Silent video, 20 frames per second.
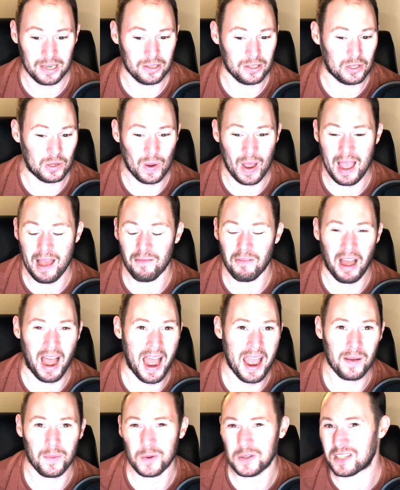you have
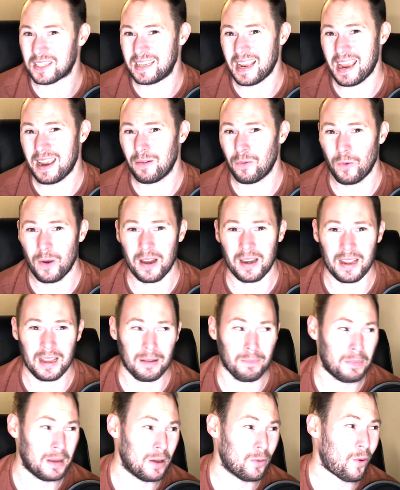Iowa State
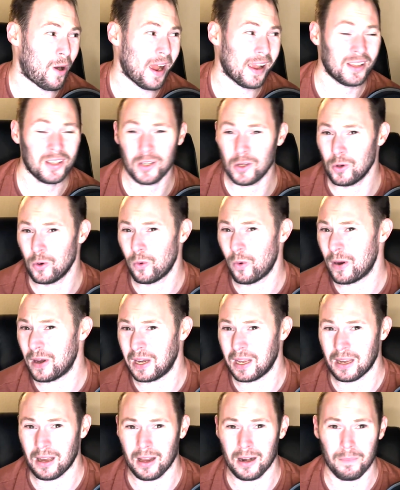winning, BYU
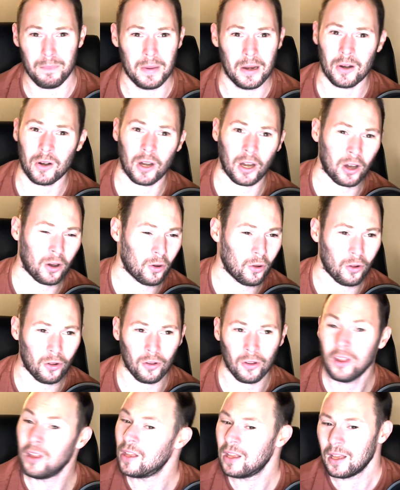winning on a
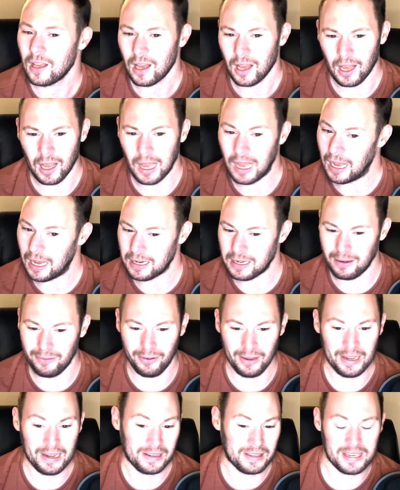miracle,
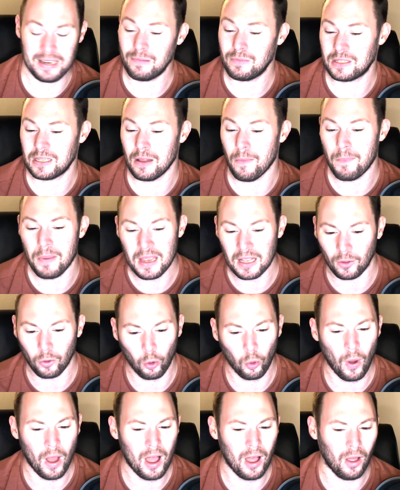undefeated teams in the Big
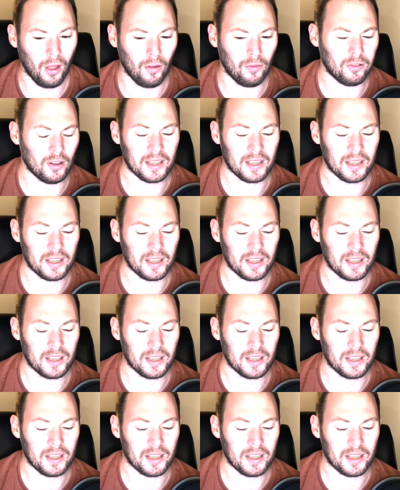12.